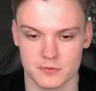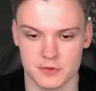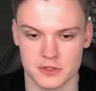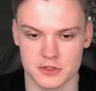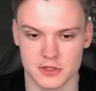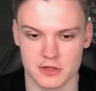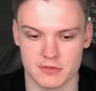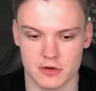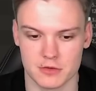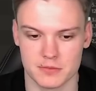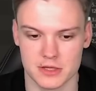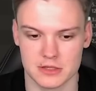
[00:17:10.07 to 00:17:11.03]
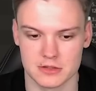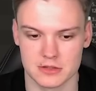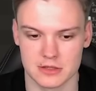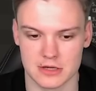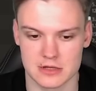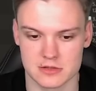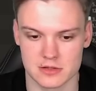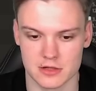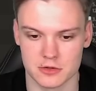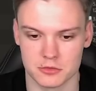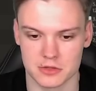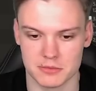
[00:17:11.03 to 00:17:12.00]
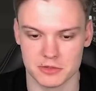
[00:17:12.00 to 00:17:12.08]
Finishing development, castle and
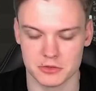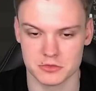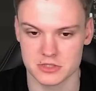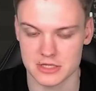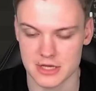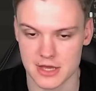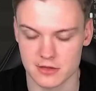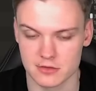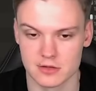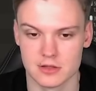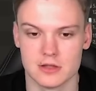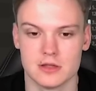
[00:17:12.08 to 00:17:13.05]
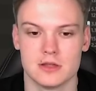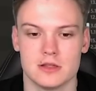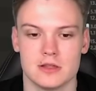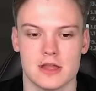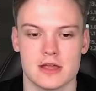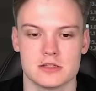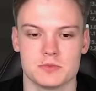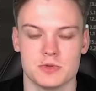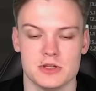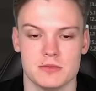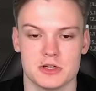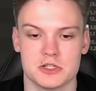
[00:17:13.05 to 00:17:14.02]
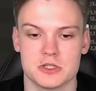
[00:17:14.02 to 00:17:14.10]
rook coming to c8. That's pretty
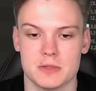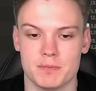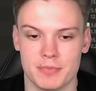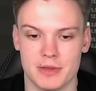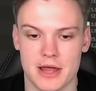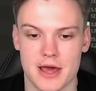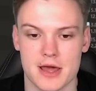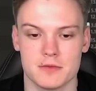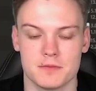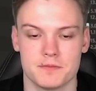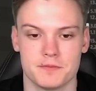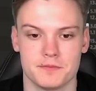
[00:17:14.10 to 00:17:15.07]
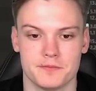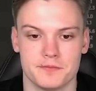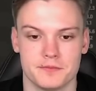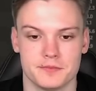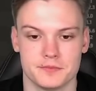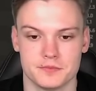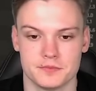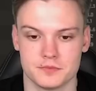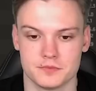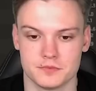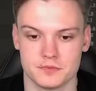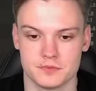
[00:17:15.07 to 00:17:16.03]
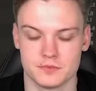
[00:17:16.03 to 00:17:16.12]
much the plan.
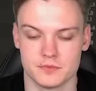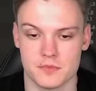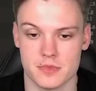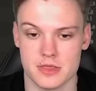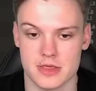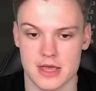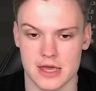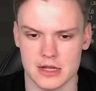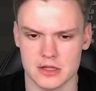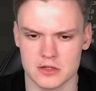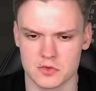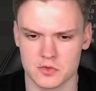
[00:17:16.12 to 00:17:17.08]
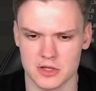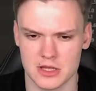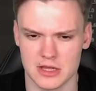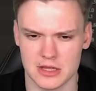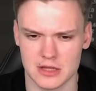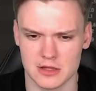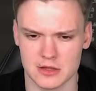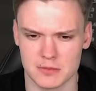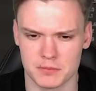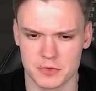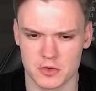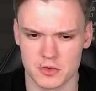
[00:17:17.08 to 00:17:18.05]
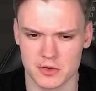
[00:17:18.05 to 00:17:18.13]
Knight a3, hitting the
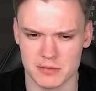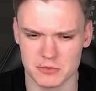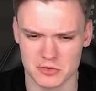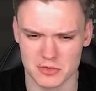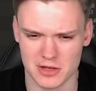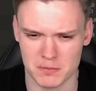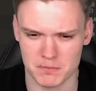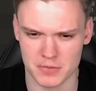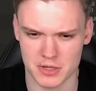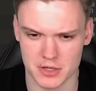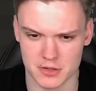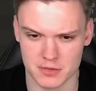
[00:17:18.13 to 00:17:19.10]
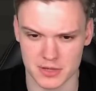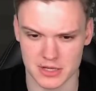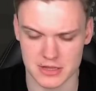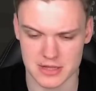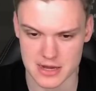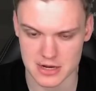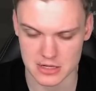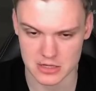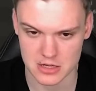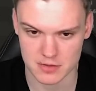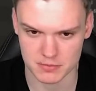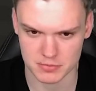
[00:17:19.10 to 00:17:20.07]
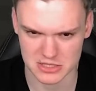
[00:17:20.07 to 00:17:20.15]
pawn. I'm not really bothered by that
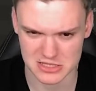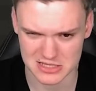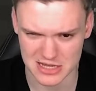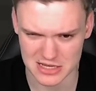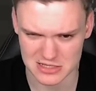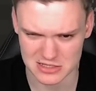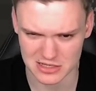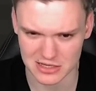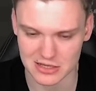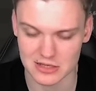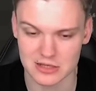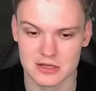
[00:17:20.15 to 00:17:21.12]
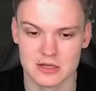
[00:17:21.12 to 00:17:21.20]
idea precisely.